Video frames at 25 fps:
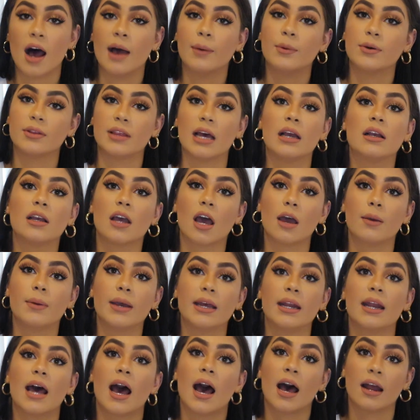I will then go
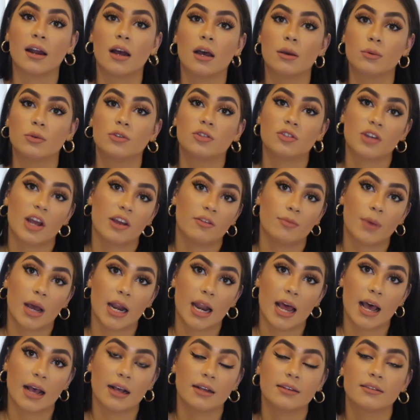in and I will shave my
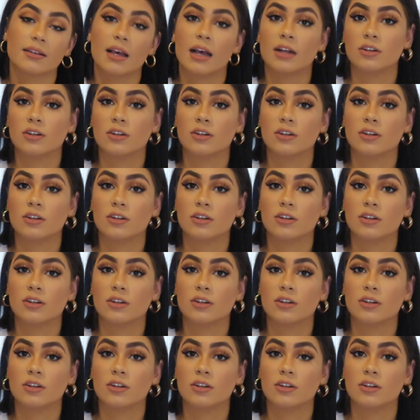legs